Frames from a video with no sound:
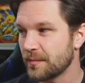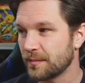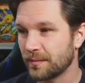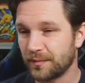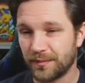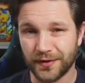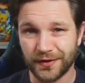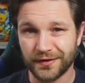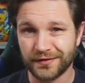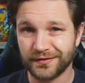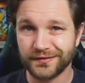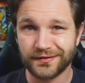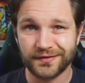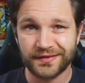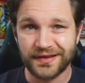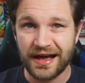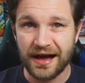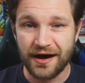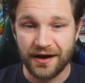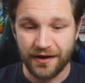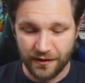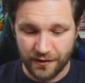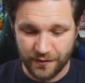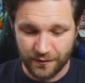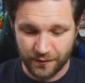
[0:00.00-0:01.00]
but that
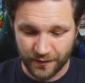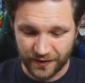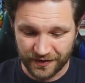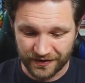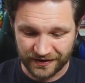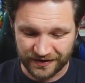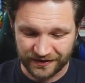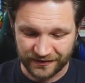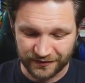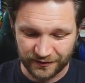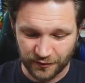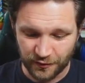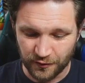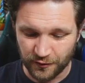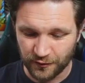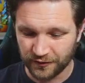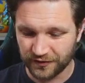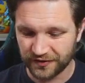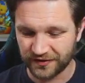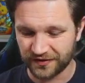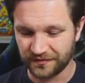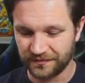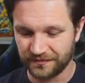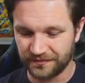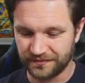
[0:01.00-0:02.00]
artwork is
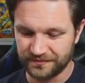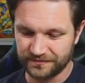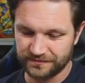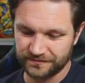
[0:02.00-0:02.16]
awesome.